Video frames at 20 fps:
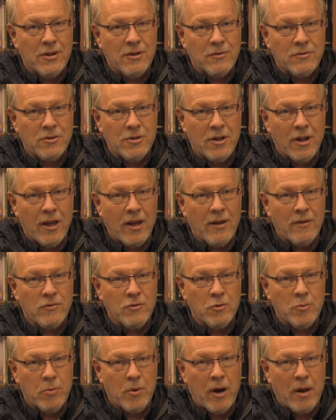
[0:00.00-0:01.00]
of slaves
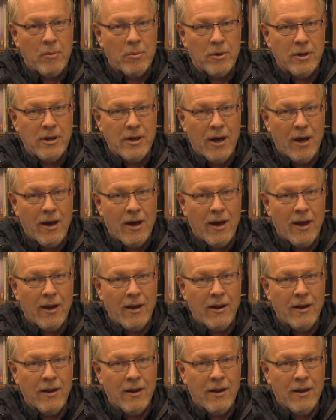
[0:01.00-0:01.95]
who probably died